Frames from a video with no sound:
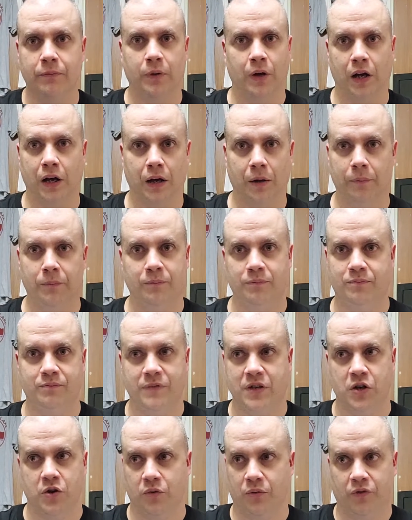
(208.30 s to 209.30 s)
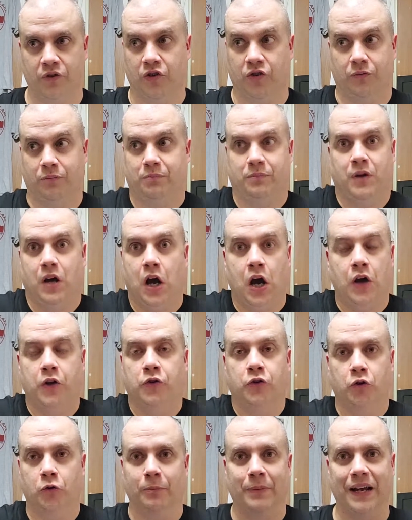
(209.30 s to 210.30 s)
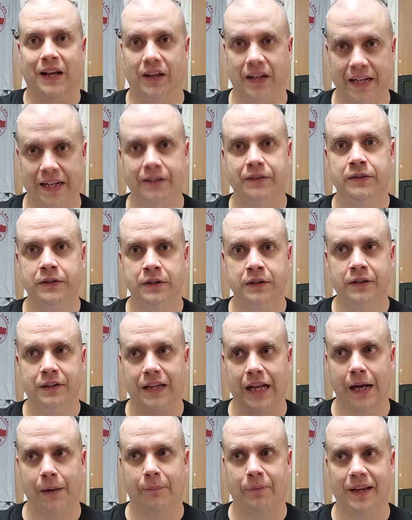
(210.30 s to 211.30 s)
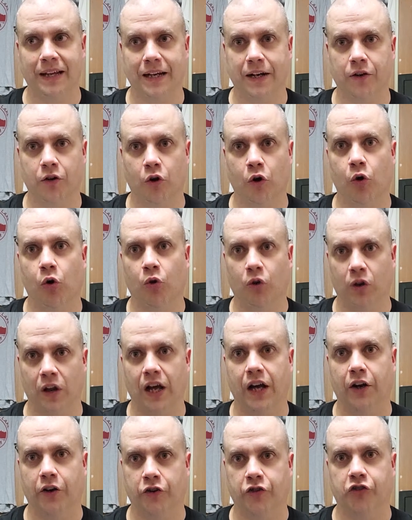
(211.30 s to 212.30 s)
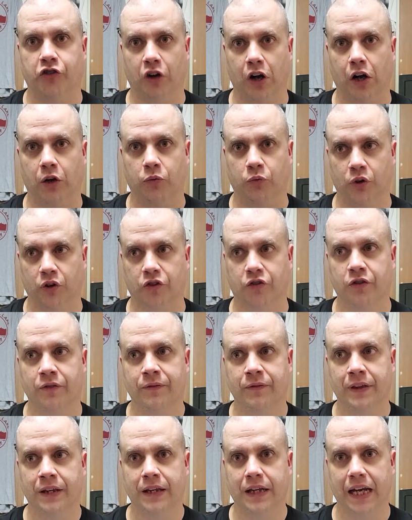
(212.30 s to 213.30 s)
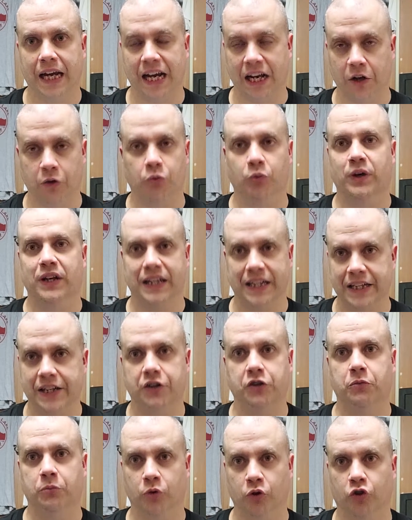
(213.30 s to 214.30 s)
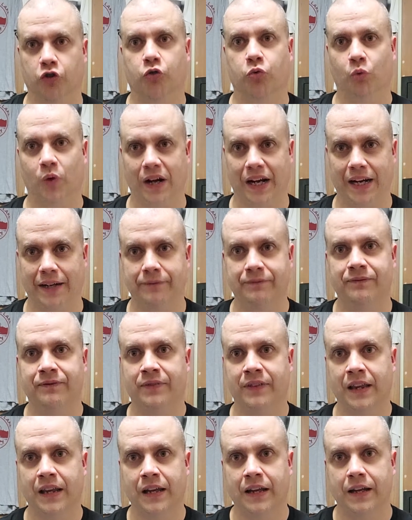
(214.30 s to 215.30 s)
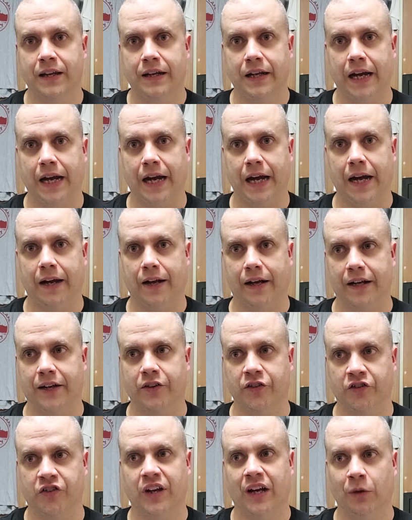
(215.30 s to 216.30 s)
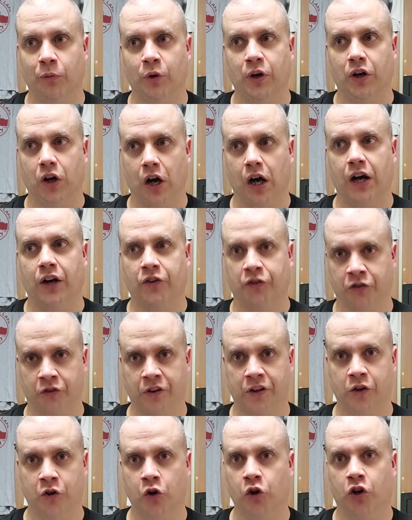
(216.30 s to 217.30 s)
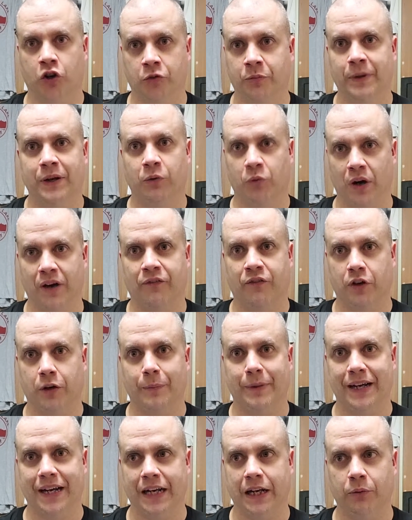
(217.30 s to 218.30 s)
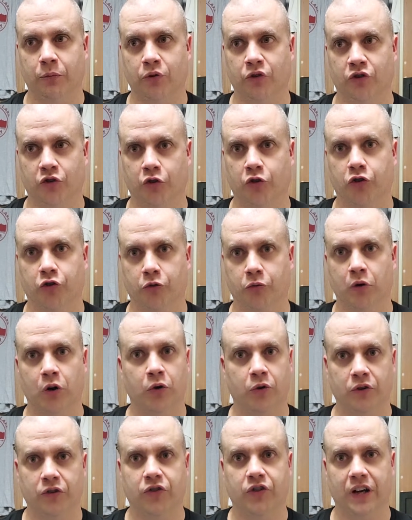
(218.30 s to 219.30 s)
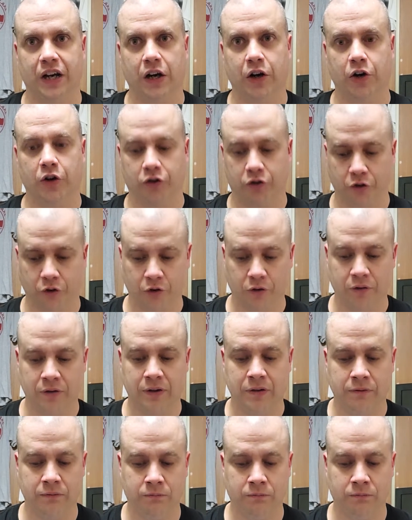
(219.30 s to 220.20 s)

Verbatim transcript: uh, you know, just underbelly. They play on a whole lot of genres in a really humorous way. And I can say what honestly hooked me right from the beginning was Saoirse Ronan's character,